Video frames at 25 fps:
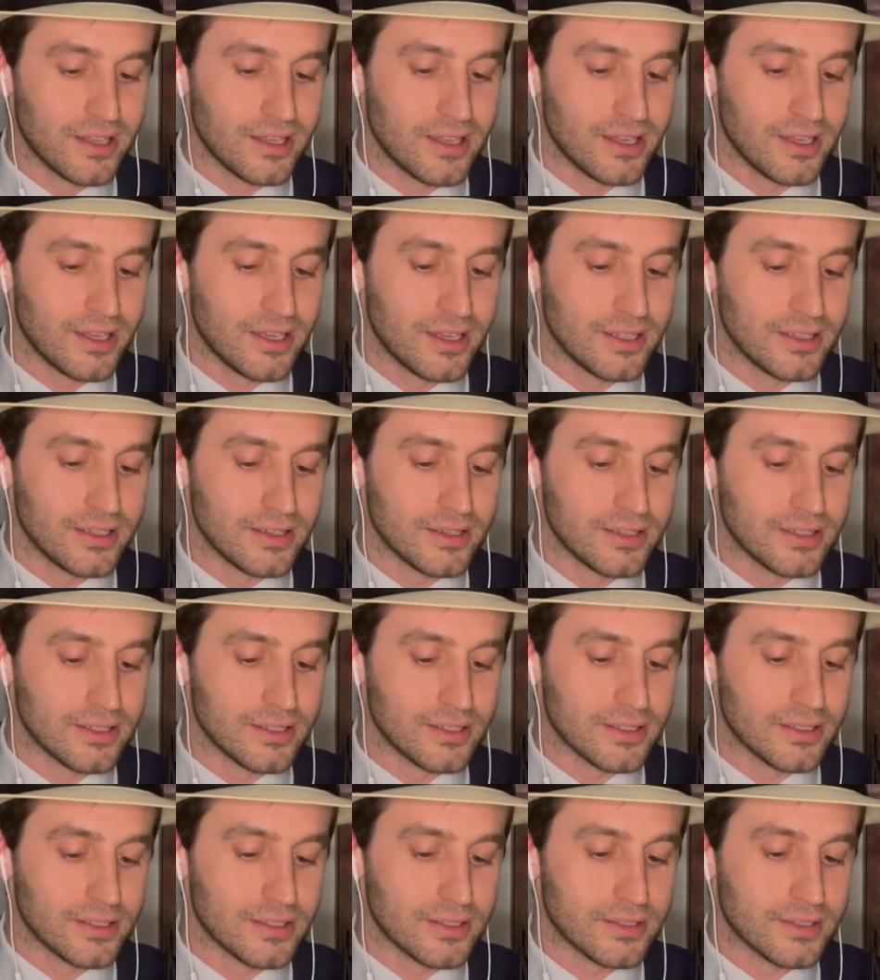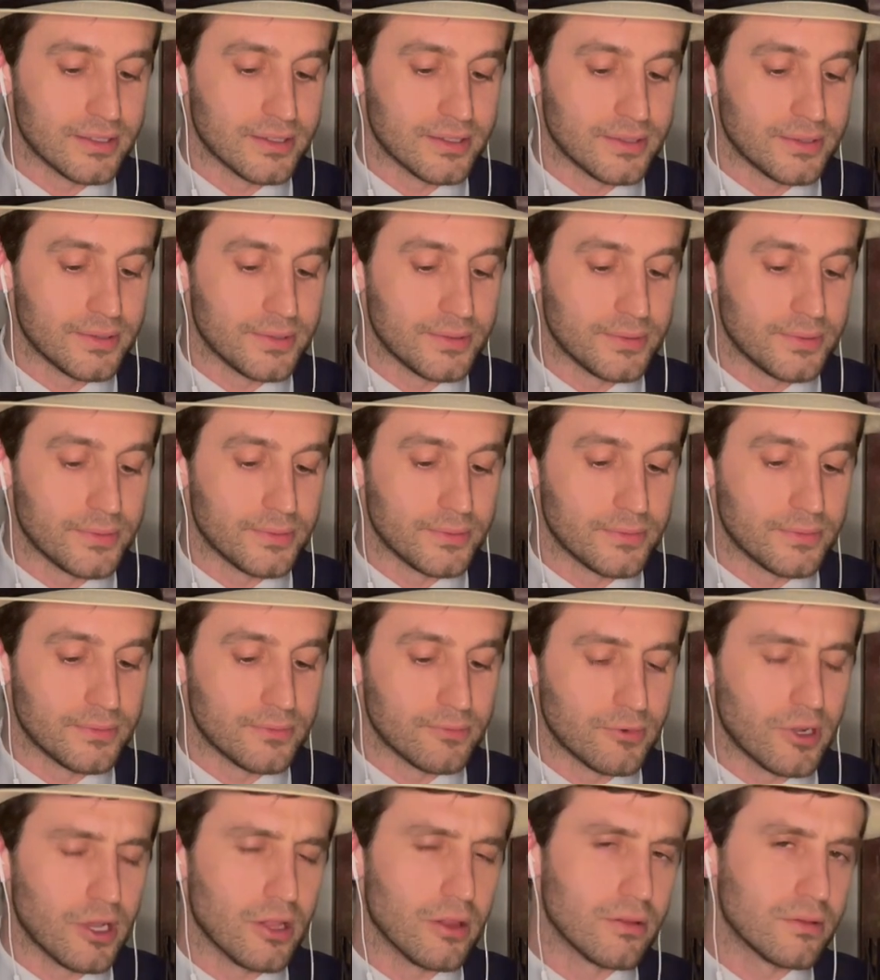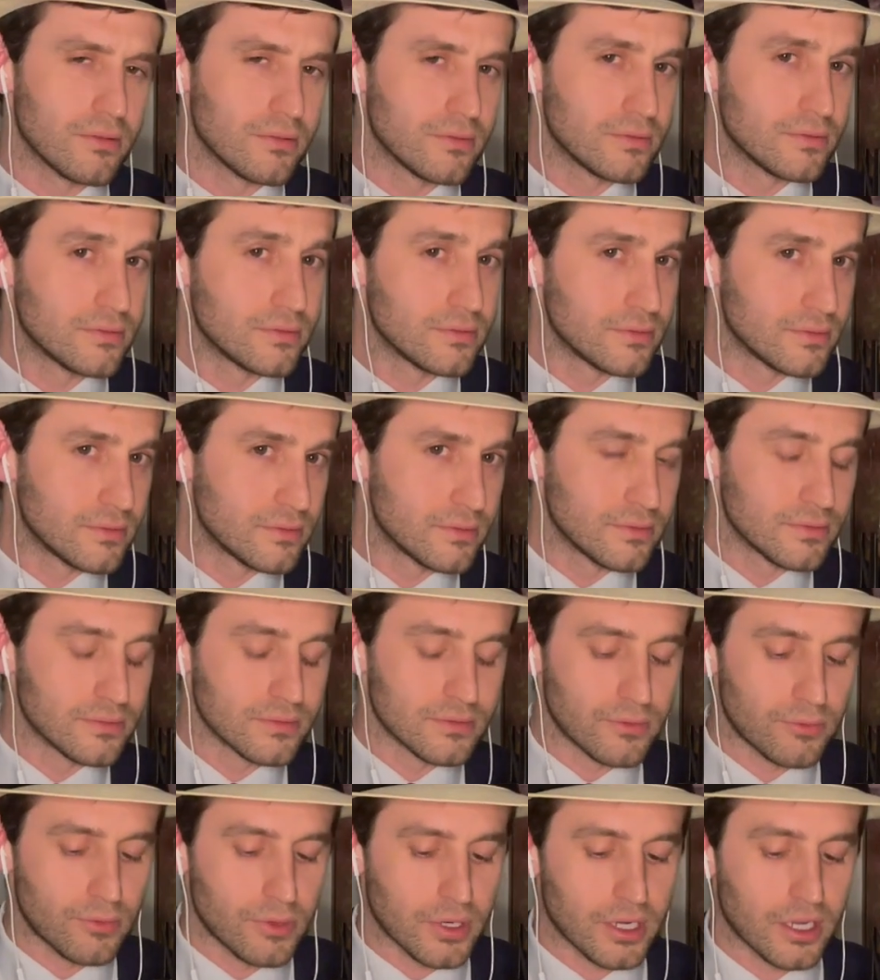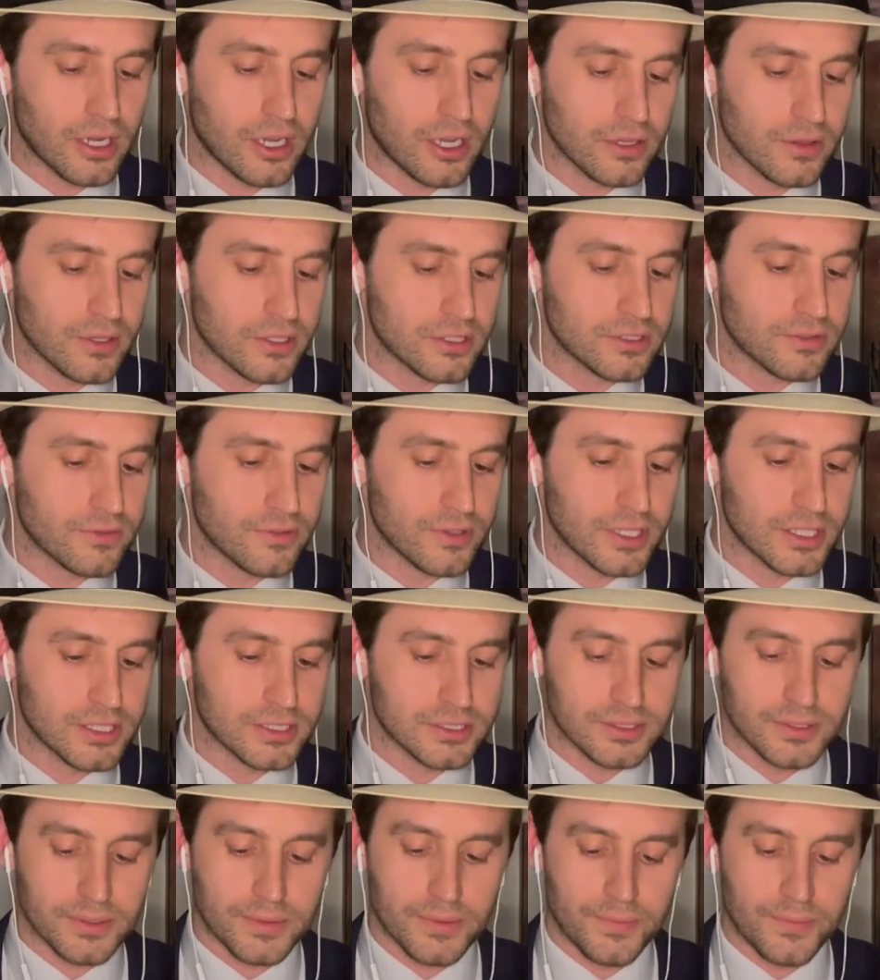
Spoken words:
and well, regardless of this,